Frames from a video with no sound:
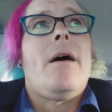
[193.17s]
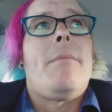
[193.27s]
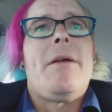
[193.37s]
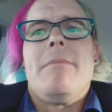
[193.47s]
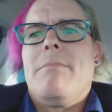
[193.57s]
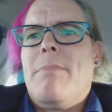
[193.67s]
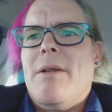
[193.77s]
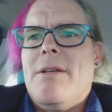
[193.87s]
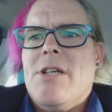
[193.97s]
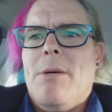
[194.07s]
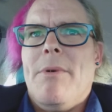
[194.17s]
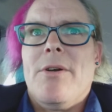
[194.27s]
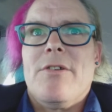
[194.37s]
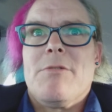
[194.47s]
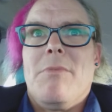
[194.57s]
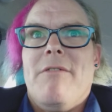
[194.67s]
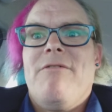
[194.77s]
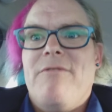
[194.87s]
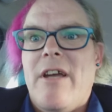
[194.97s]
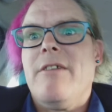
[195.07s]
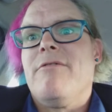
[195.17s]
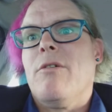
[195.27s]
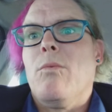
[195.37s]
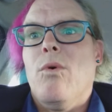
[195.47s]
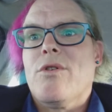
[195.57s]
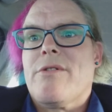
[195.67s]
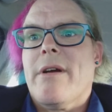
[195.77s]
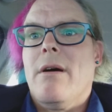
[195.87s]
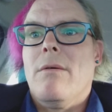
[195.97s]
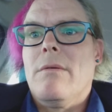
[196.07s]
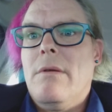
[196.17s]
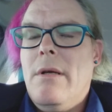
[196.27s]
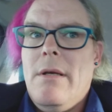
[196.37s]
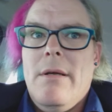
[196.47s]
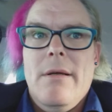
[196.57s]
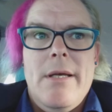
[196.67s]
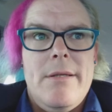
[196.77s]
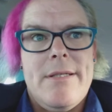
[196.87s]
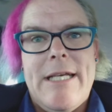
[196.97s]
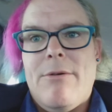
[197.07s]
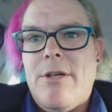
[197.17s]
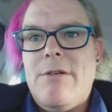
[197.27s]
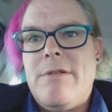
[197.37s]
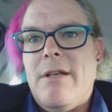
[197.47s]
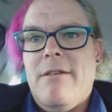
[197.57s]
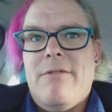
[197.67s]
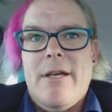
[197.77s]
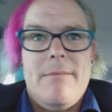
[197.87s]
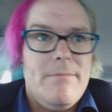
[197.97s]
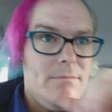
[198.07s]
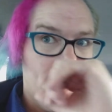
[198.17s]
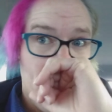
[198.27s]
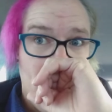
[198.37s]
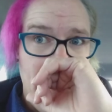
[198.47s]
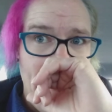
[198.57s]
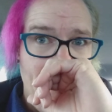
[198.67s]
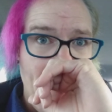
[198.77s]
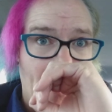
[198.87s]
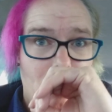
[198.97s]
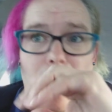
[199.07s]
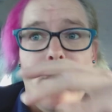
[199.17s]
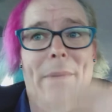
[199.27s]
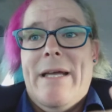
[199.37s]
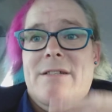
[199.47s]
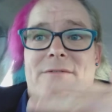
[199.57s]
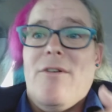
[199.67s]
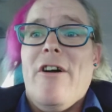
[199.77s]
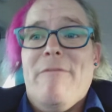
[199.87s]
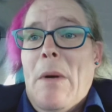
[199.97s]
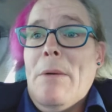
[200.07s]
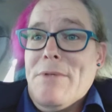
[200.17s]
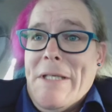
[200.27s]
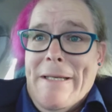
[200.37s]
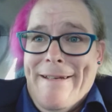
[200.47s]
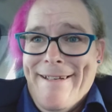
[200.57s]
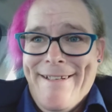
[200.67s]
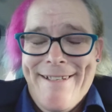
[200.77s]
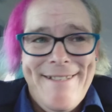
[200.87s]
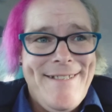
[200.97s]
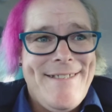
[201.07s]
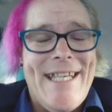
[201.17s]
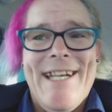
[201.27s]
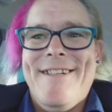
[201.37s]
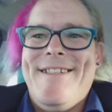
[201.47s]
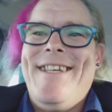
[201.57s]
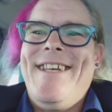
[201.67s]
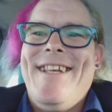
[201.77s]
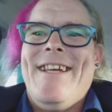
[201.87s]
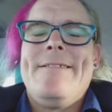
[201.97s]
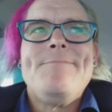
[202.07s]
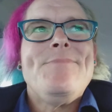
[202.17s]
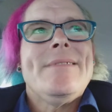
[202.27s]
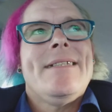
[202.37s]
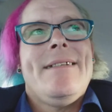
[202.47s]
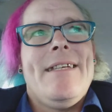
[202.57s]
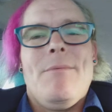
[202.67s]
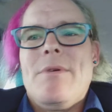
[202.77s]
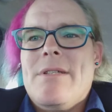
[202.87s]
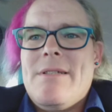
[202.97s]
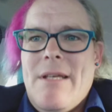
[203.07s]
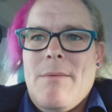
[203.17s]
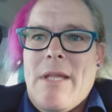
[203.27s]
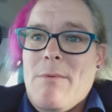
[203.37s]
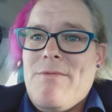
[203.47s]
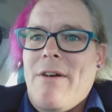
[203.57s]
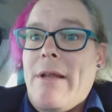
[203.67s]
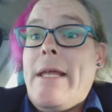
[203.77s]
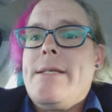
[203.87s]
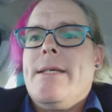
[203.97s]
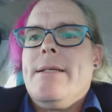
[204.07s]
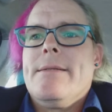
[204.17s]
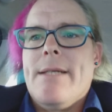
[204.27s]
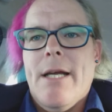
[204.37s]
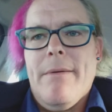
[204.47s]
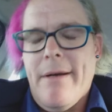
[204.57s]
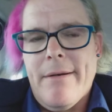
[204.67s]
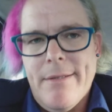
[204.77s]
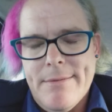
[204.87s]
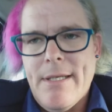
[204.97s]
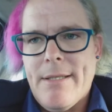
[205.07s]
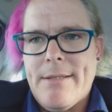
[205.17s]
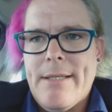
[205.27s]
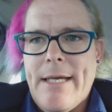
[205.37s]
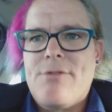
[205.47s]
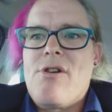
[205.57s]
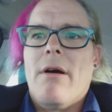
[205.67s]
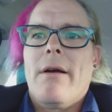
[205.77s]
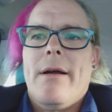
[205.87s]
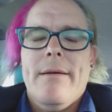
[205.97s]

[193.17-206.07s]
I mean, by the time I got to my favourite watering hole in the town I used to live at, I'd walk past 5 pubs. So that was very easy to go out and get drunk.